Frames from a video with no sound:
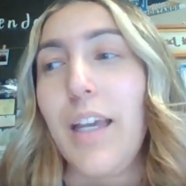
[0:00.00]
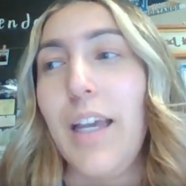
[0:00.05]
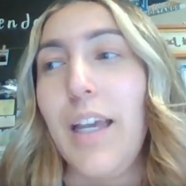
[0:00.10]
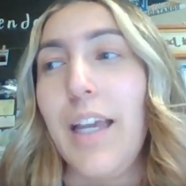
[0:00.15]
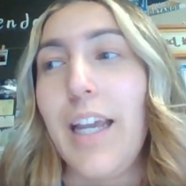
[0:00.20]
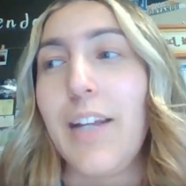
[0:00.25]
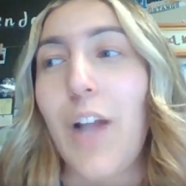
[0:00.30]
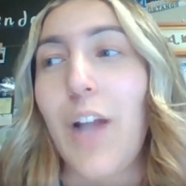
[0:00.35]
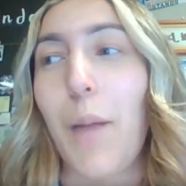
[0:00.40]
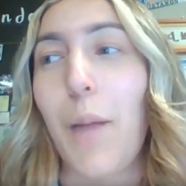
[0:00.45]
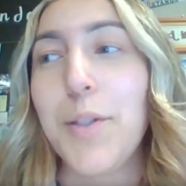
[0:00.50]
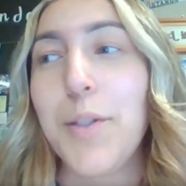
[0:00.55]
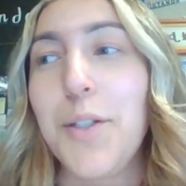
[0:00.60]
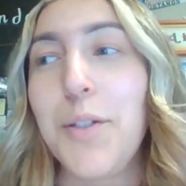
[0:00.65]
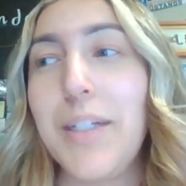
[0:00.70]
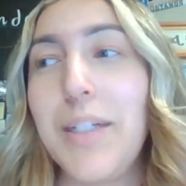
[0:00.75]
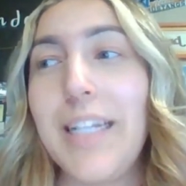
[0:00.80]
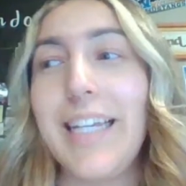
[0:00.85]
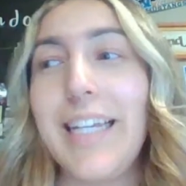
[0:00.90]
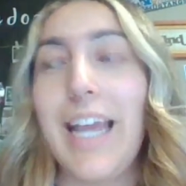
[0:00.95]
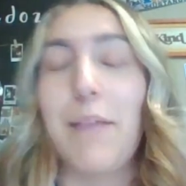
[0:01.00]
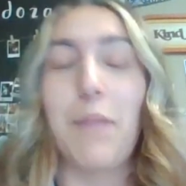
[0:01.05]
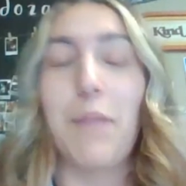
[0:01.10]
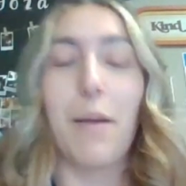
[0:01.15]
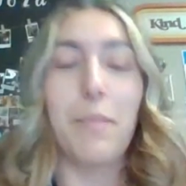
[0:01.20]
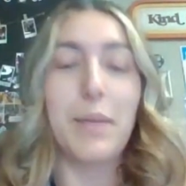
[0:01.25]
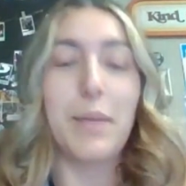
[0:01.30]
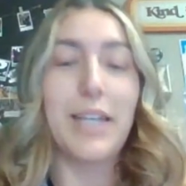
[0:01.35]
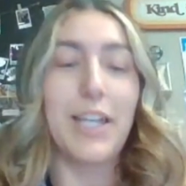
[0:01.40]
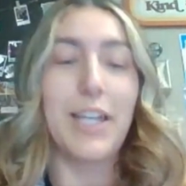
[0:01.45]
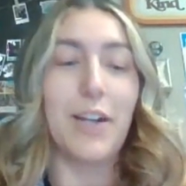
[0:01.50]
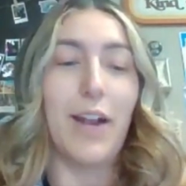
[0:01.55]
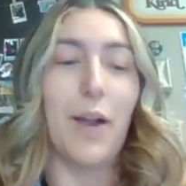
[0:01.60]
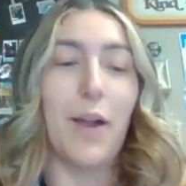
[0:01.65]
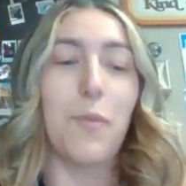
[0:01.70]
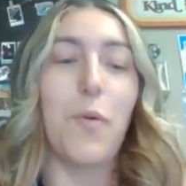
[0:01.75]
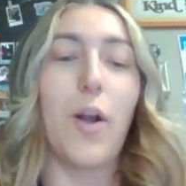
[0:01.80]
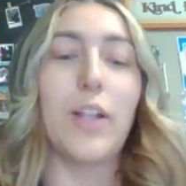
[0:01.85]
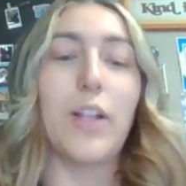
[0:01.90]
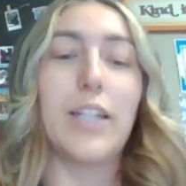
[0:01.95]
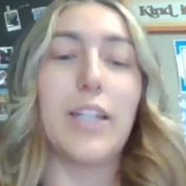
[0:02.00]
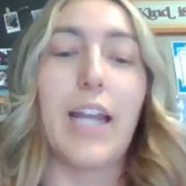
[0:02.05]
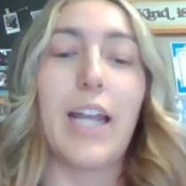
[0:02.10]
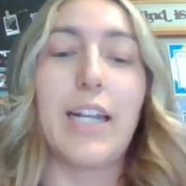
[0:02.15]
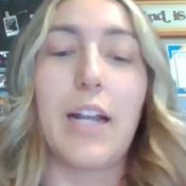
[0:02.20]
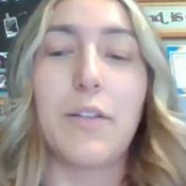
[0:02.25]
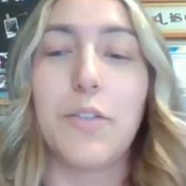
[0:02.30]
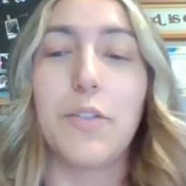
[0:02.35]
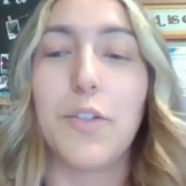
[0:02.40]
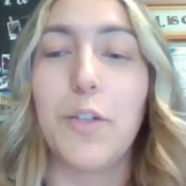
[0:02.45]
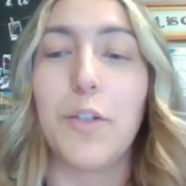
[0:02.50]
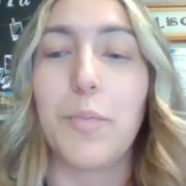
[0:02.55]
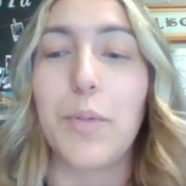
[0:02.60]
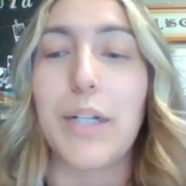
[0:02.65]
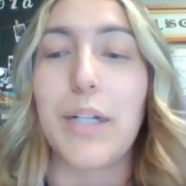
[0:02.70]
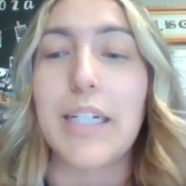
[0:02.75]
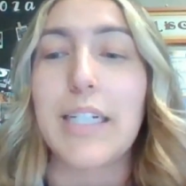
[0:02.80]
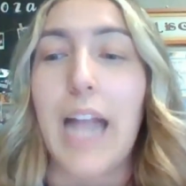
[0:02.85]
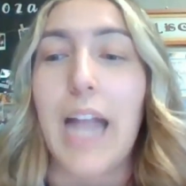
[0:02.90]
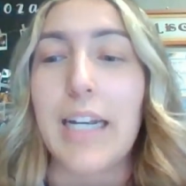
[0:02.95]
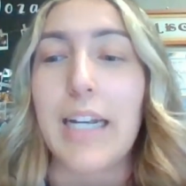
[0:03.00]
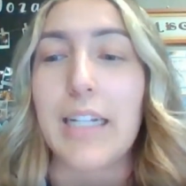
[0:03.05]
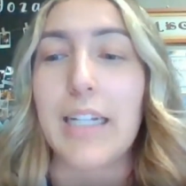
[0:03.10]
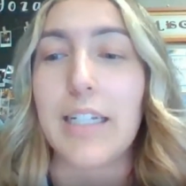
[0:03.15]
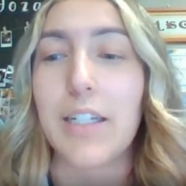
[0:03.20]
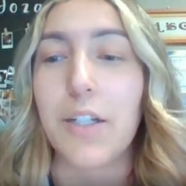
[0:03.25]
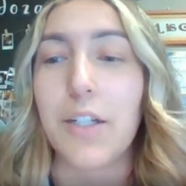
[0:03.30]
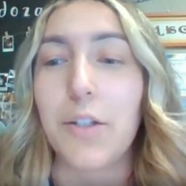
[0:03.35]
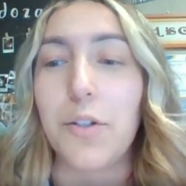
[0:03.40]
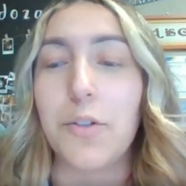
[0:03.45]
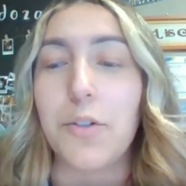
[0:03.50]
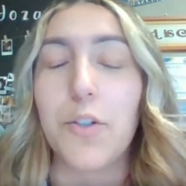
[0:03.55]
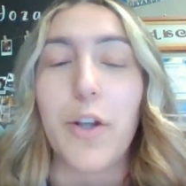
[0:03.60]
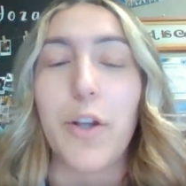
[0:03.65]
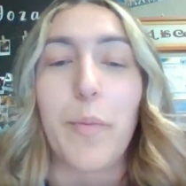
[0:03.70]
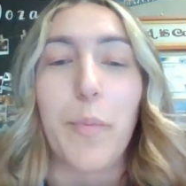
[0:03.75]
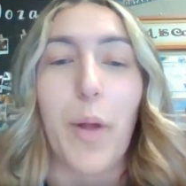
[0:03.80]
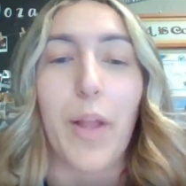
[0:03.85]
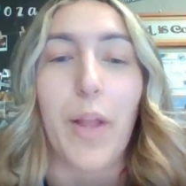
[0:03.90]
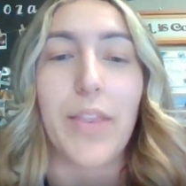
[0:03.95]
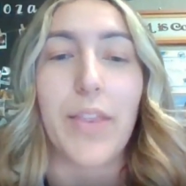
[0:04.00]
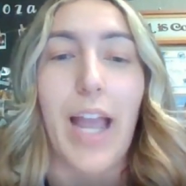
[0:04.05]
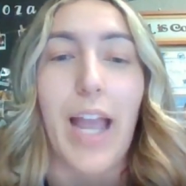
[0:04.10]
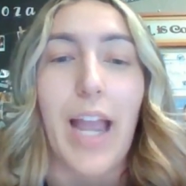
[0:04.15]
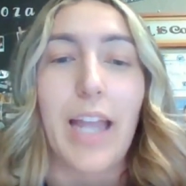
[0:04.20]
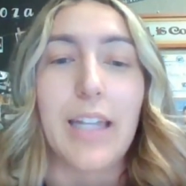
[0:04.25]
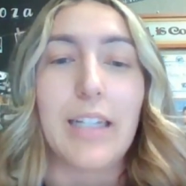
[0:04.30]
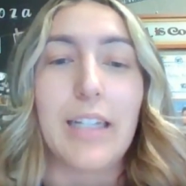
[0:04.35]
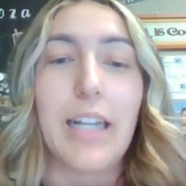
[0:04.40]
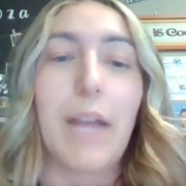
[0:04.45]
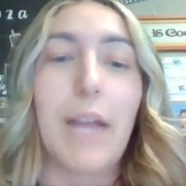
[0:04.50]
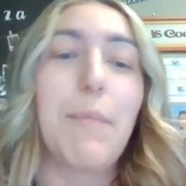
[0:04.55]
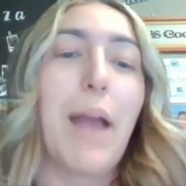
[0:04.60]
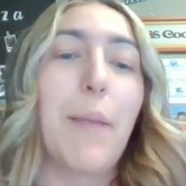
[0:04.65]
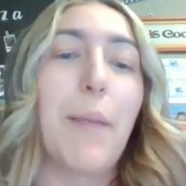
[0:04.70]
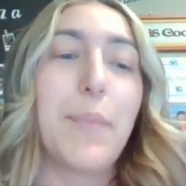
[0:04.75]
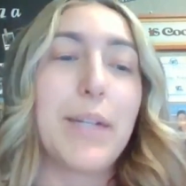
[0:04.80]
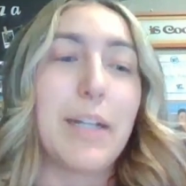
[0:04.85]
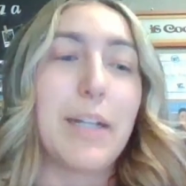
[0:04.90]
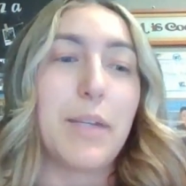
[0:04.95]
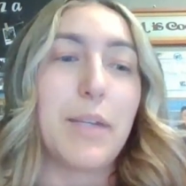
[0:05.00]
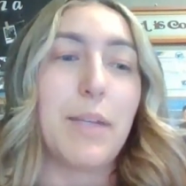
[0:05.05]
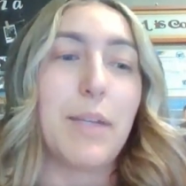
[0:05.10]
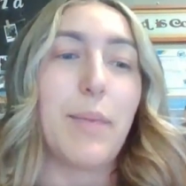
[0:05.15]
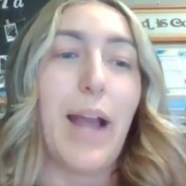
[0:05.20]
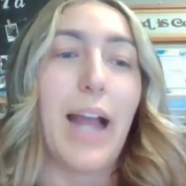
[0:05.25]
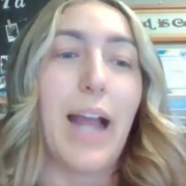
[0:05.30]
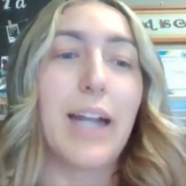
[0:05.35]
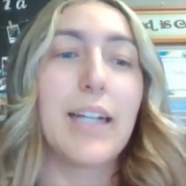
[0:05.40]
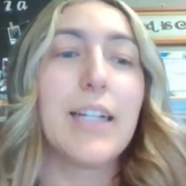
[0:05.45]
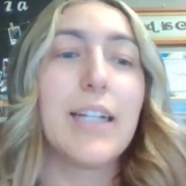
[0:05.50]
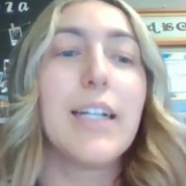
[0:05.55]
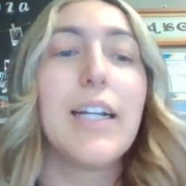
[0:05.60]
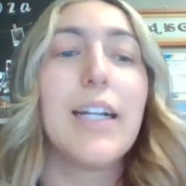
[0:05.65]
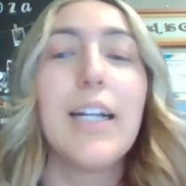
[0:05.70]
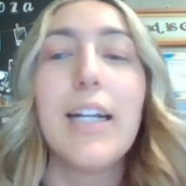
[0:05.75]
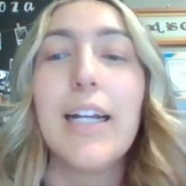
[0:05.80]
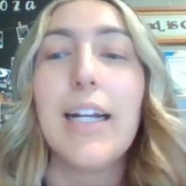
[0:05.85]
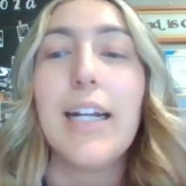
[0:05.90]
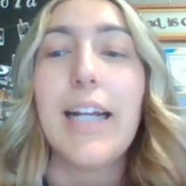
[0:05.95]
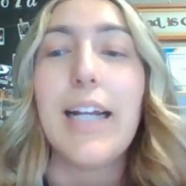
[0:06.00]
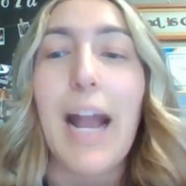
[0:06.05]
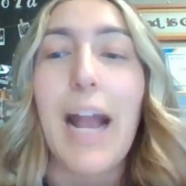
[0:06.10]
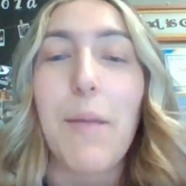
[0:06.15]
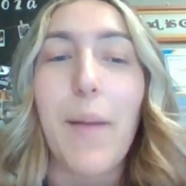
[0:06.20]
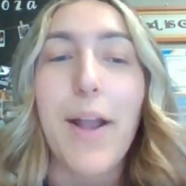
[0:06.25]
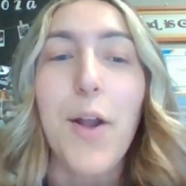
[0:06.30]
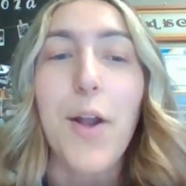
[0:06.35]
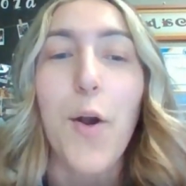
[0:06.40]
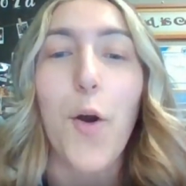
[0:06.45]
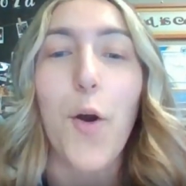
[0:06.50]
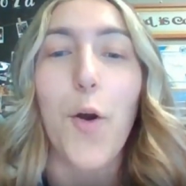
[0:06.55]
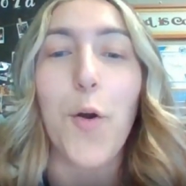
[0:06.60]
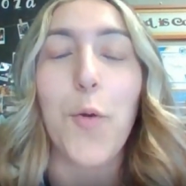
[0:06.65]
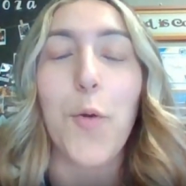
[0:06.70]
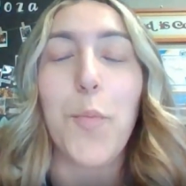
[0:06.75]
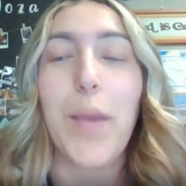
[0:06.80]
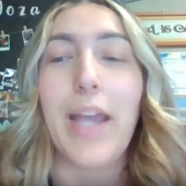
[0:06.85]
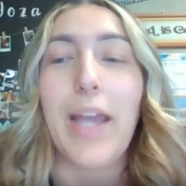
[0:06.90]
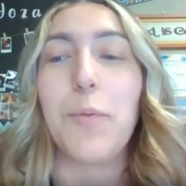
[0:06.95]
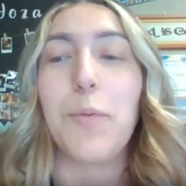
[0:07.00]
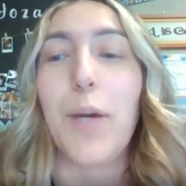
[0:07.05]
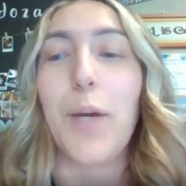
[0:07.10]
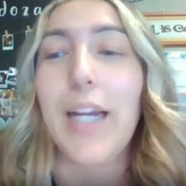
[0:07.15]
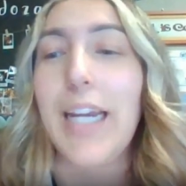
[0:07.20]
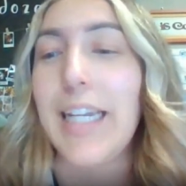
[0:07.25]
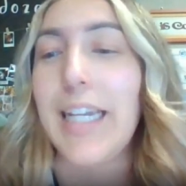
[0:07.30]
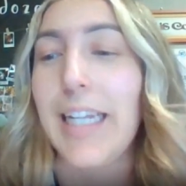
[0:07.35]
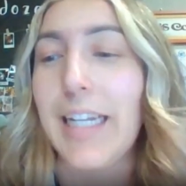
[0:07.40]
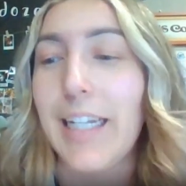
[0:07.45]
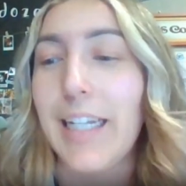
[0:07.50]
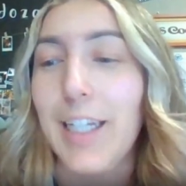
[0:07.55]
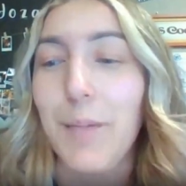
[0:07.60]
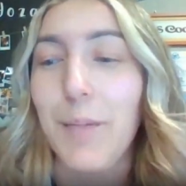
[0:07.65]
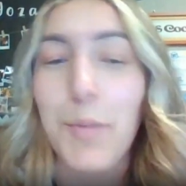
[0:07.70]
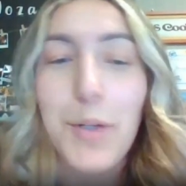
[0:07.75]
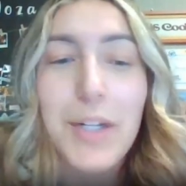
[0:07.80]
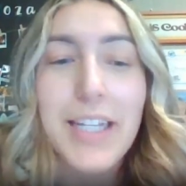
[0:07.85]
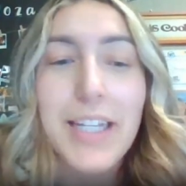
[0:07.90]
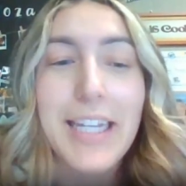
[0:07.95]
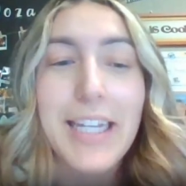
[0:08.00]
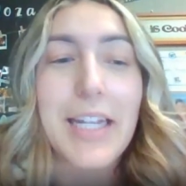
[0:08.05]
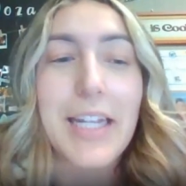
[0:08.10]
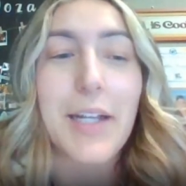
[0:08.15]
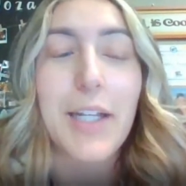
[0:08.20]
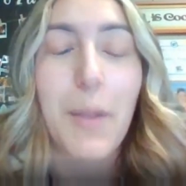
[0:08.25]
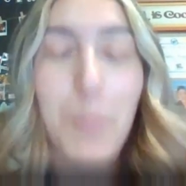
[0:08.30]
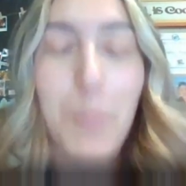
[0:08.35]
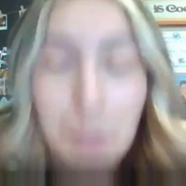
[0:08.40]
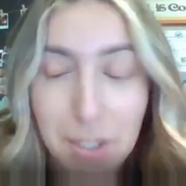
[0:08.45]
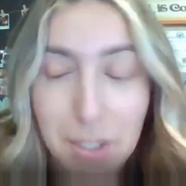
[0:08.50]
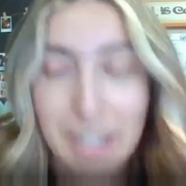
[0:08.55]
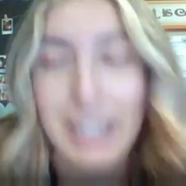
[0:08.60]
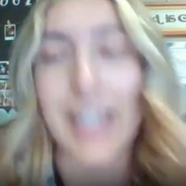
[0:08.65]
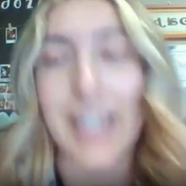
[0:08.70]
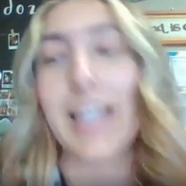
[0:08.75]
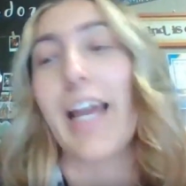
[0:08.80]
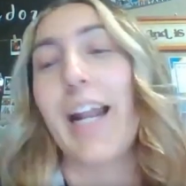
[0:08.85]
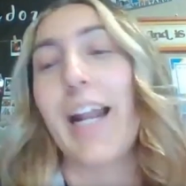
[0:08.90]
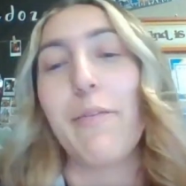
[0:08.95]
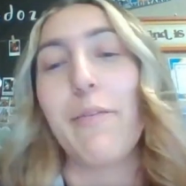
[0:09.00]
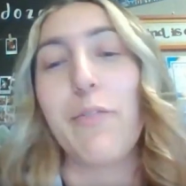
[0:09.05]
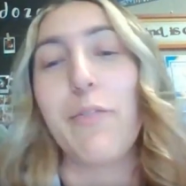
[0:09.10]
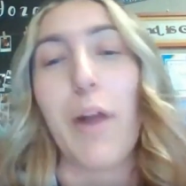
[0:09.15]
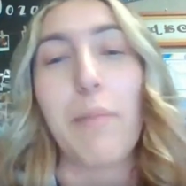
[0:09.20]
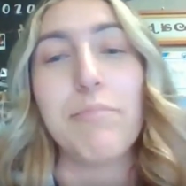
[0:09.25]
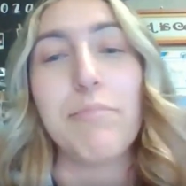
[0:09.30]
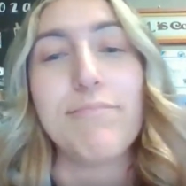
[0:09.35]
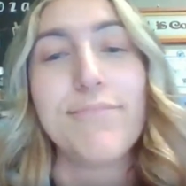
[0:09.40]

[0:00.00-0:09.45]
an opportunity came up here at Walnut, and I was super excited to jump on that. And I'm happy to be back at my home and working in the community that I'm from.